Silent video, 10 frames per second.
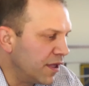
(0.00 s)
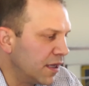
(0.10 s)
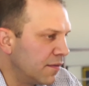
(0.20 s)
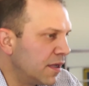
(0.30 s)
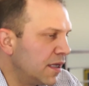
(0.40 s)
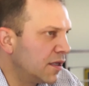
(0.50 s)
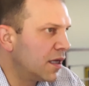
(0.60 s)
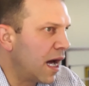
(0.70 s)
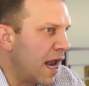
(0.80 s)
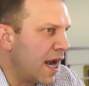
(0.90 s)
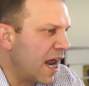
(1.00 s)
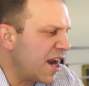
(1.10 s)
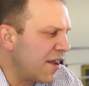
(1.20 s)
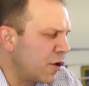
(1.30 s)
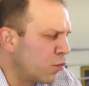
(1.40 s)
the,
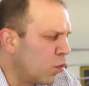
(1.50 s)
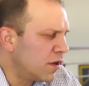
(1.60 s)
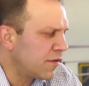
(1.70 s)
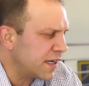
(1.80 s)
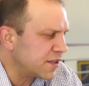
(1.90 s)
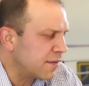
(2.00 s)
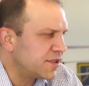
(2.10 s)
and, I, one of the things